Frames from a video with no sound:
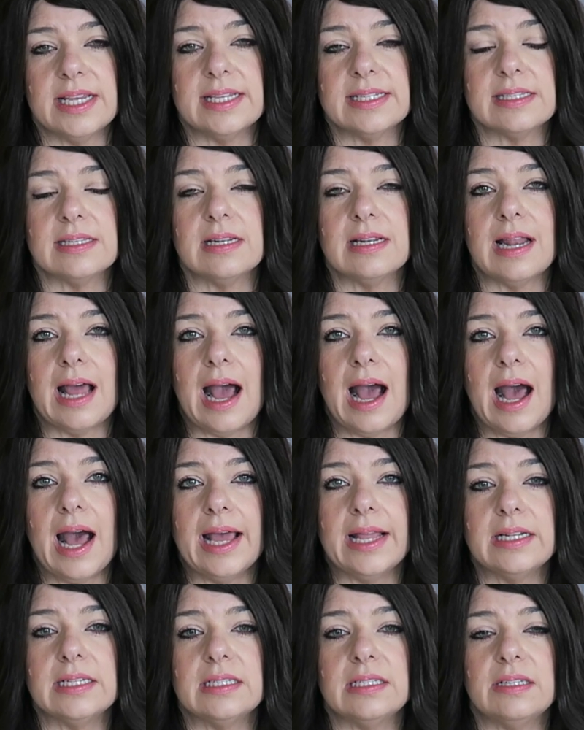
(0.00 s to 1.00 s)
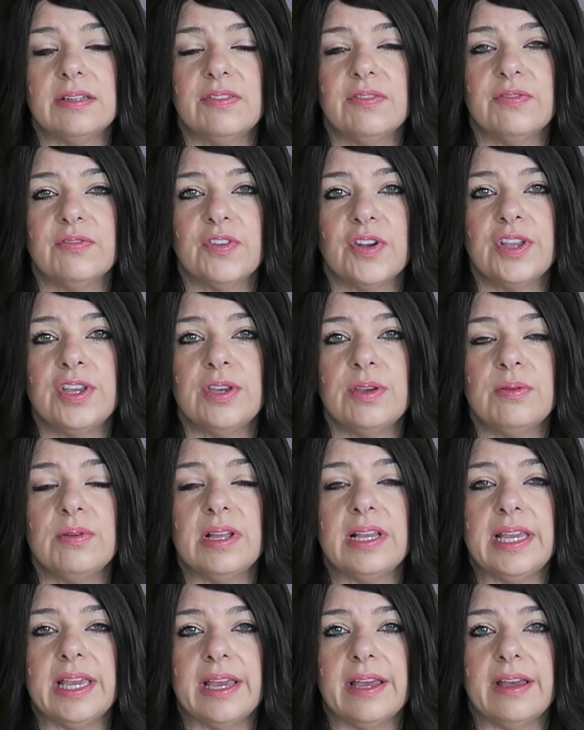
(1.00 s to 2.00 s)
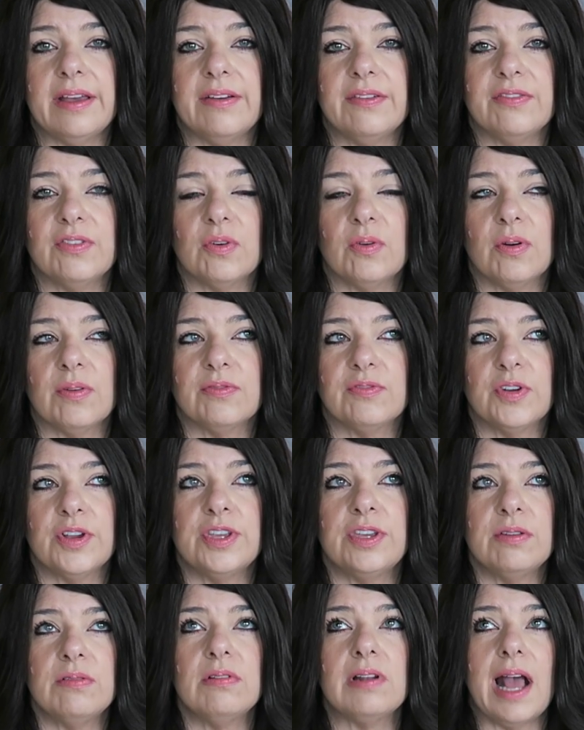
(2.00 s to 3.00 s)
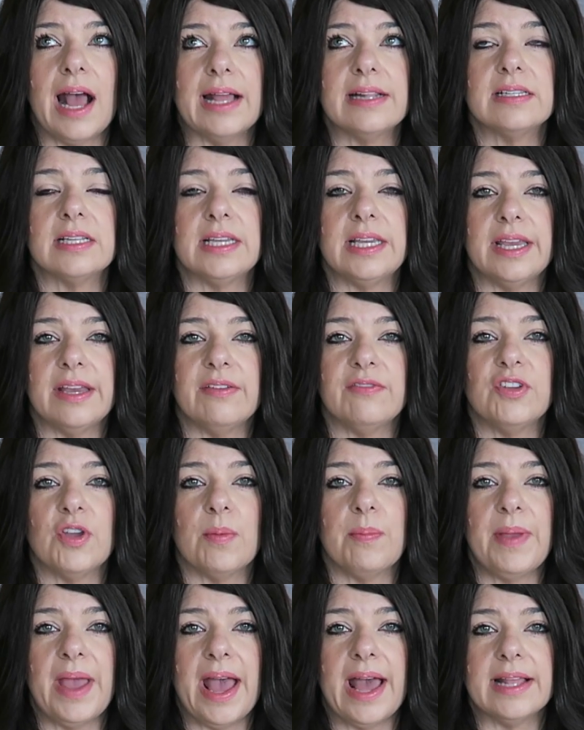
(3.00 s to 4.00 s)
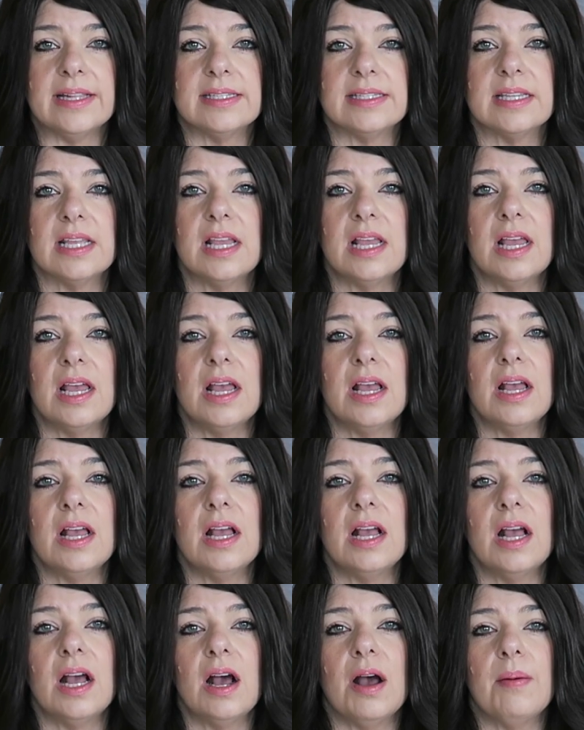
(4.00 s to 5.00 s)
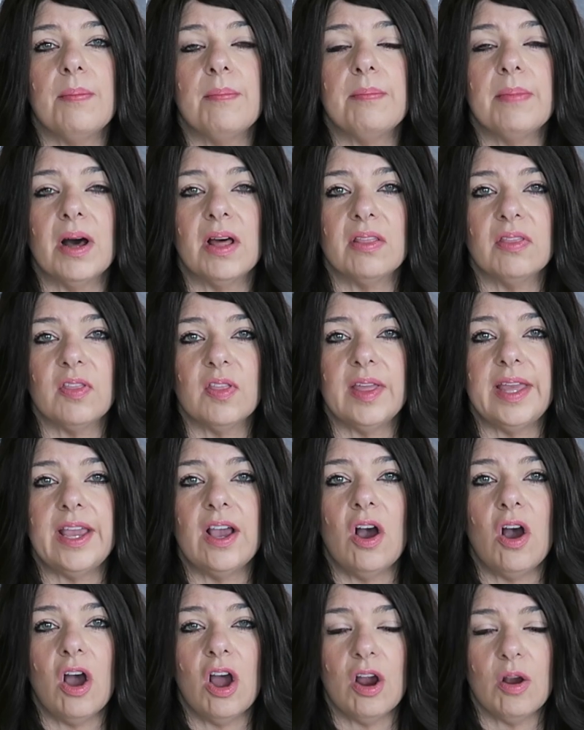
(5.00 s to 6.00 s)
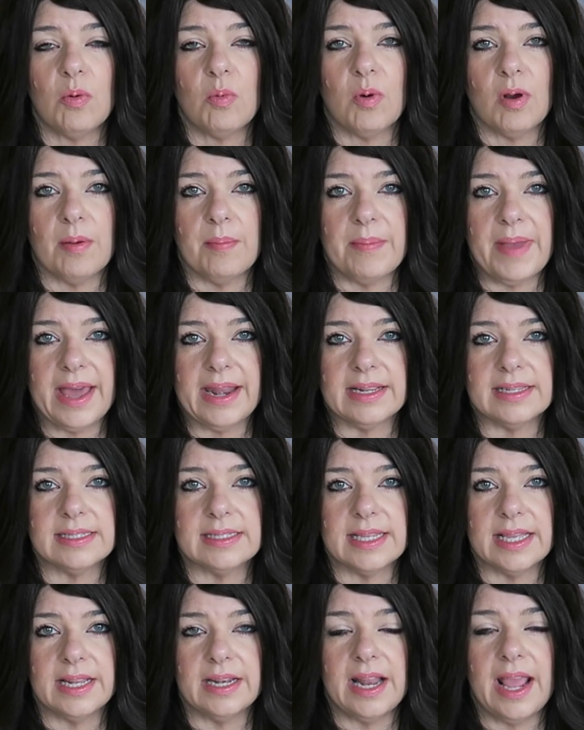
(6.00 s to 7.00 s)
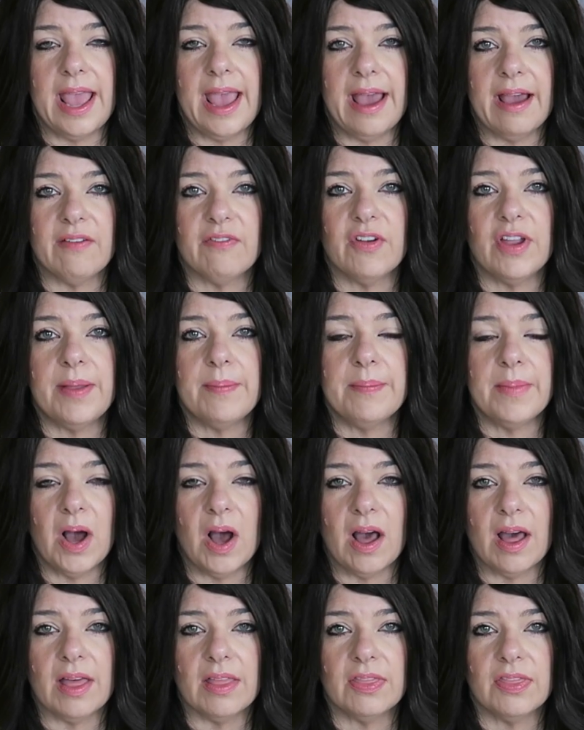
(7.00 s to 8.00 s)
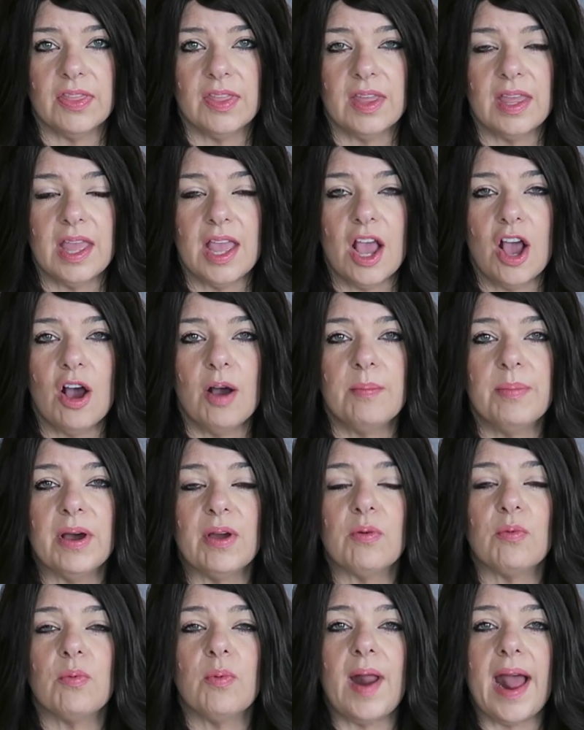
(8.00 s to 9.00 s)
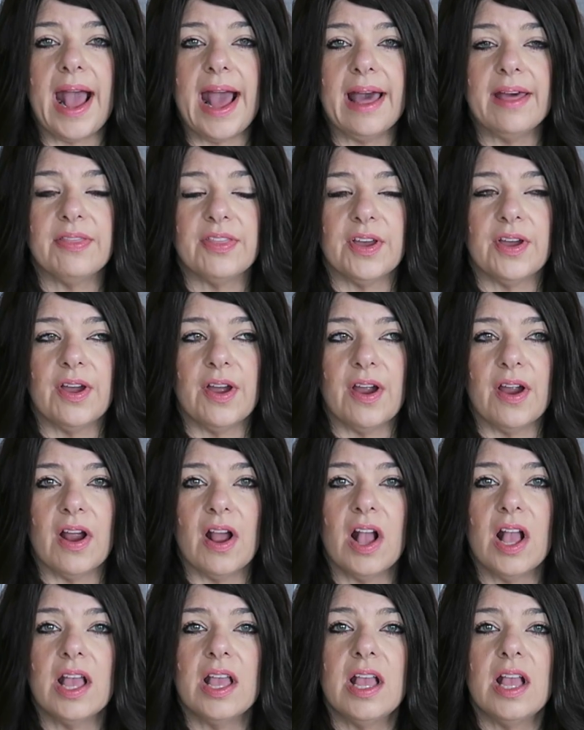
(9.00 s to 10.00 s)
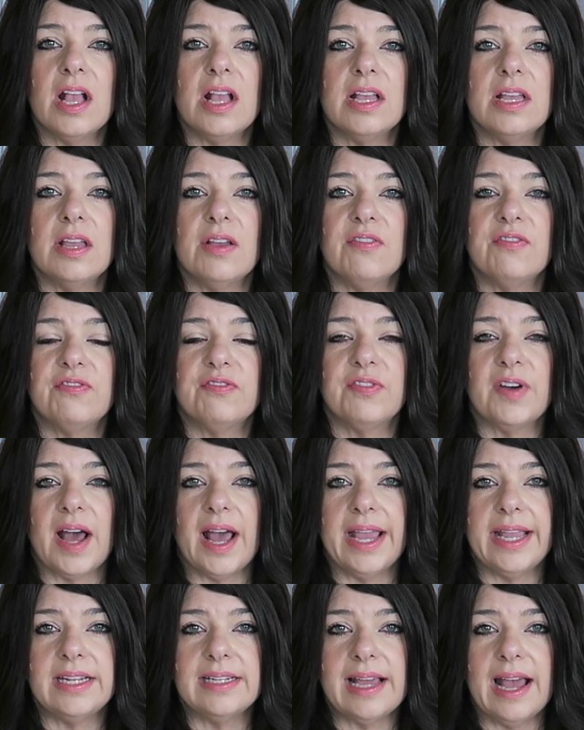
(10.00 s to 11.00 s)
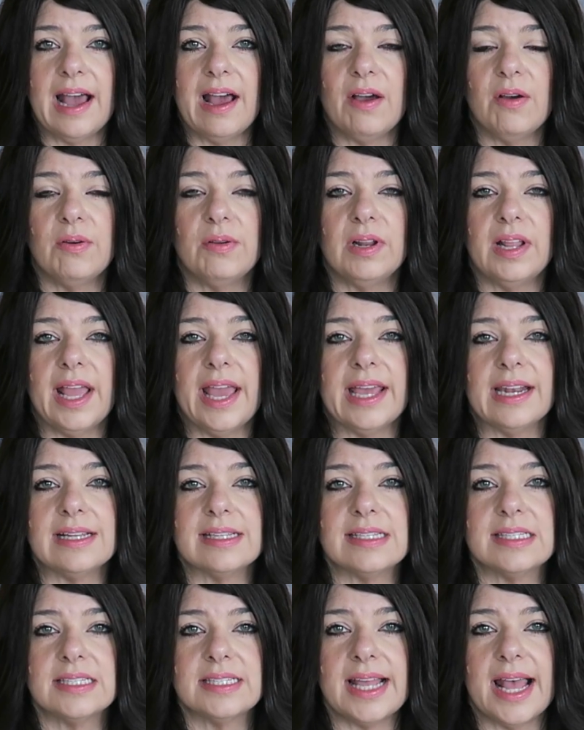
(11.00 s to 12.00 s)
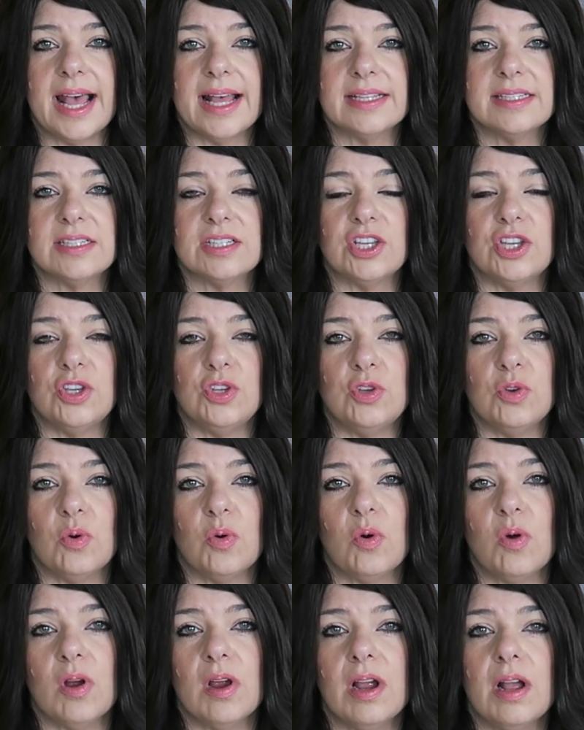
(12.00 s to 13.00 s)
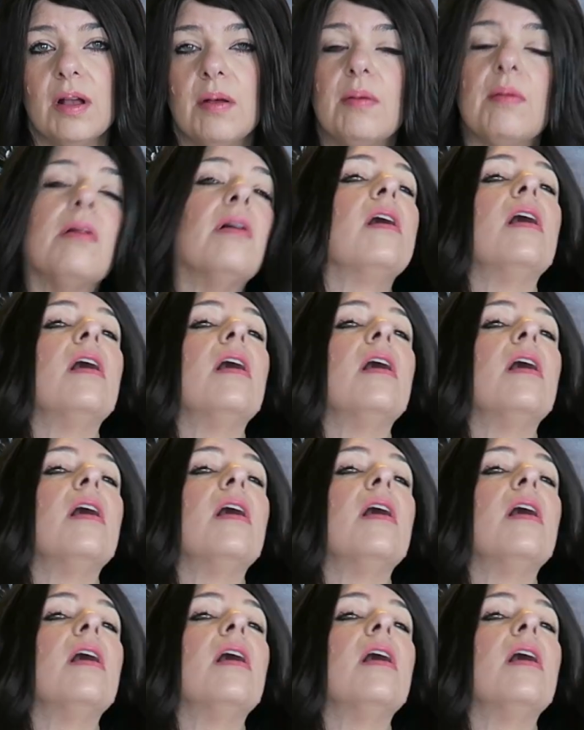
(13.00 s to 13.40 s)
is not for you to give, or for you not to give your pets monthly heartworm medicine every month, but rather find out and assess your